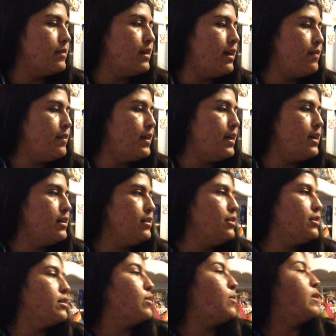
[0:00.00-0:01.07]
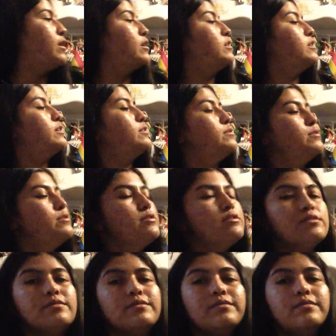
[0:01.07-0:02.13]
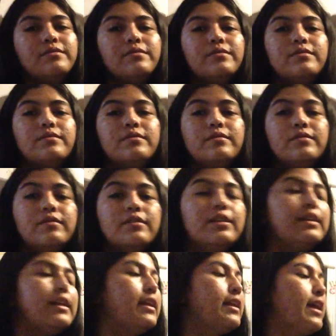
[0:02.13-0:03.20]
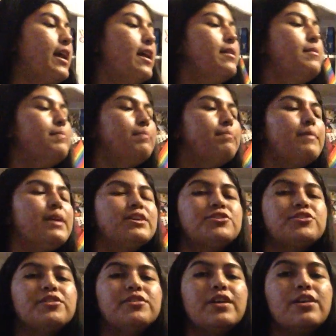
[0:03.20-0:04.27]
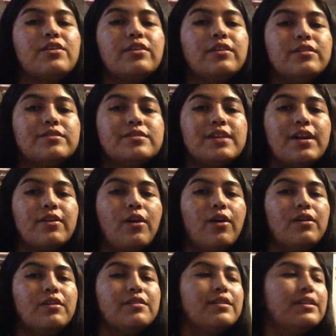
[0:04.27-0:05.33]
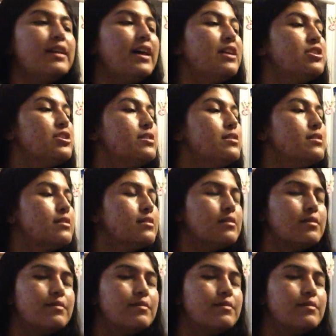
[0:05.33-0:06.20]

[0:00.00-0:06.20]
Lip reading: And then you're going to want to close the lid again. Make sure that you close down all of the latches.